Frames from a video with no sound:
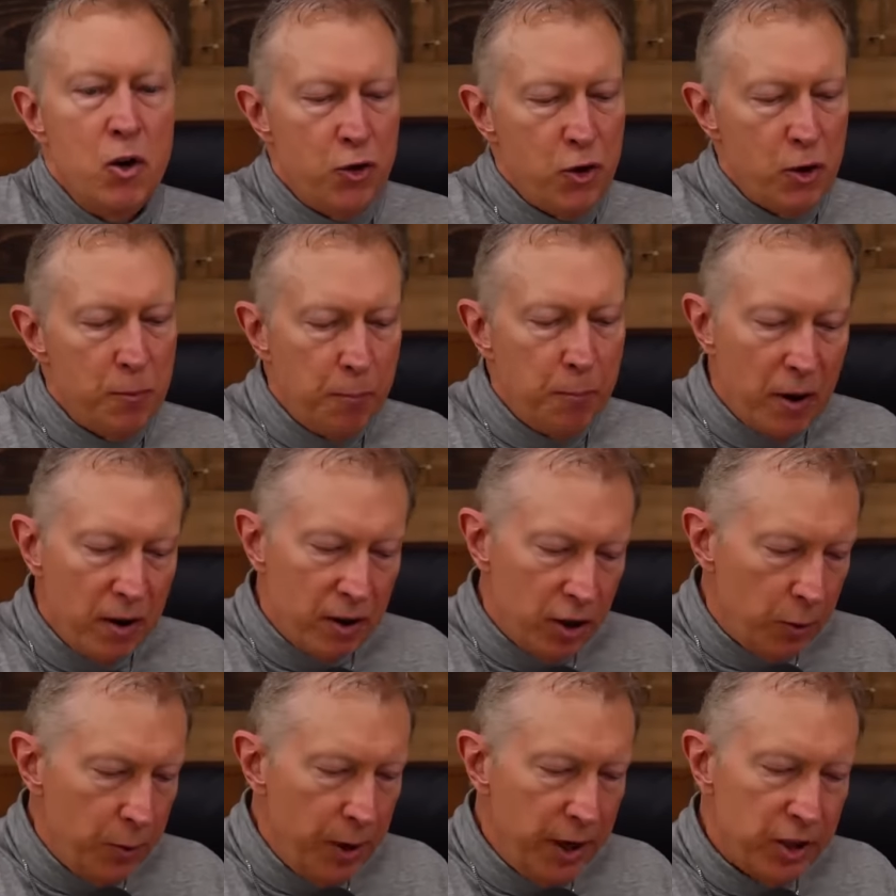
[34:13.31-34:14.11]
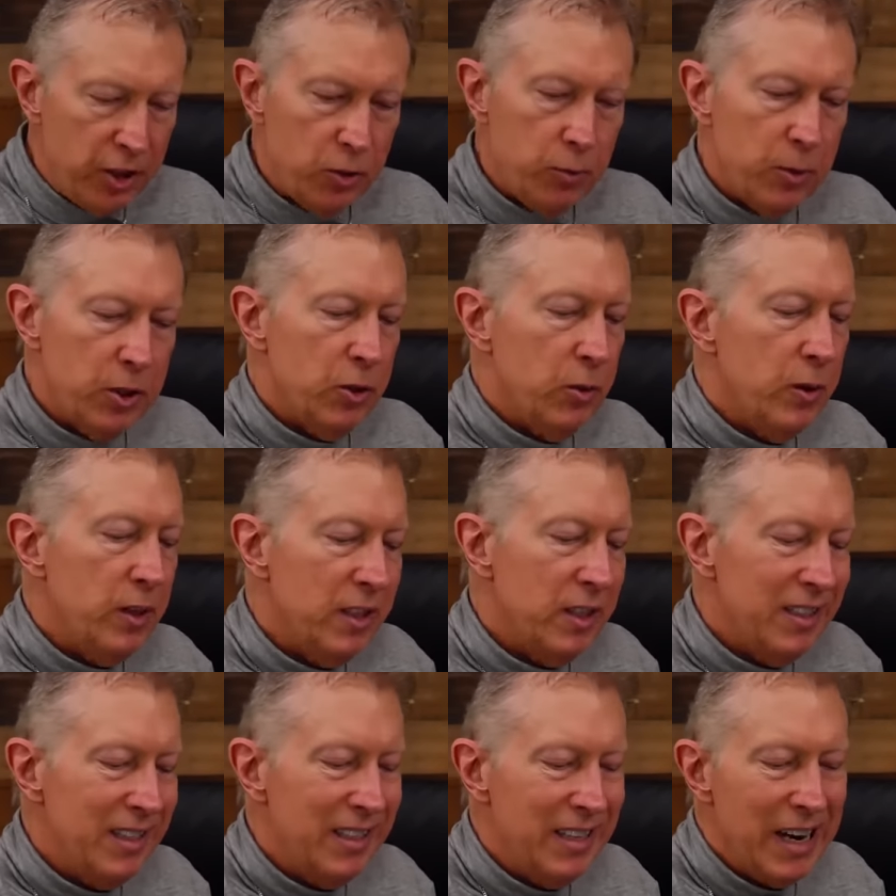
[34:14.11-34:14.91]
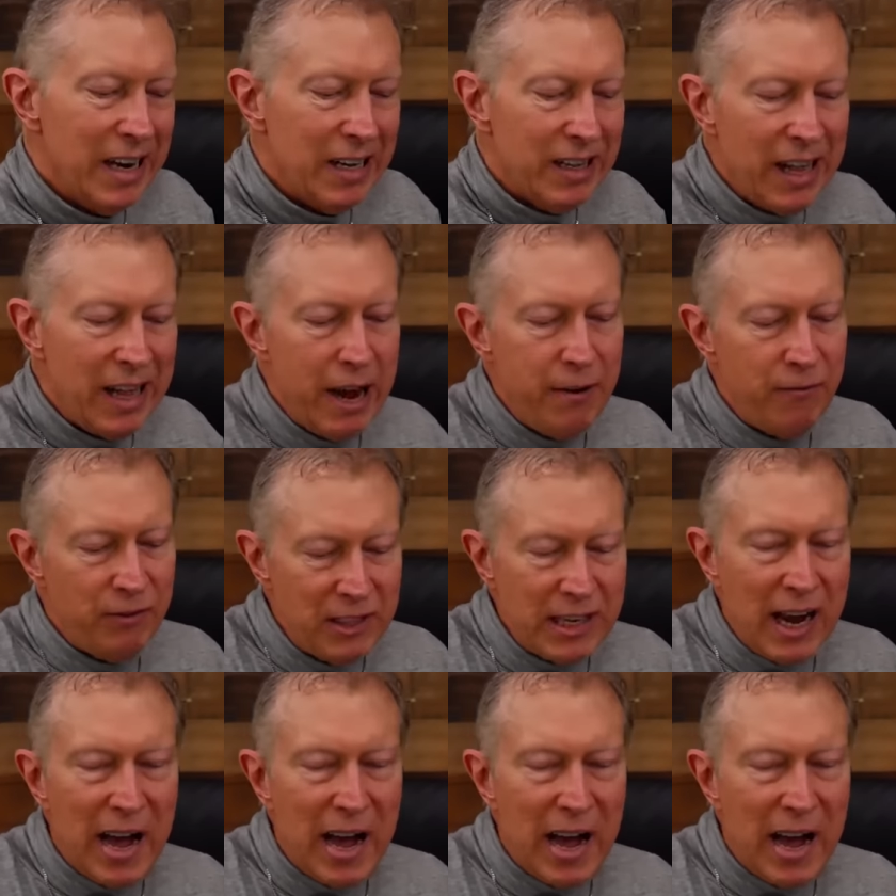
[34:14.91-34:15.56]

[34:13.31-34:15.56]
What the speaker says: Third part of the creatures which are in the sea that had life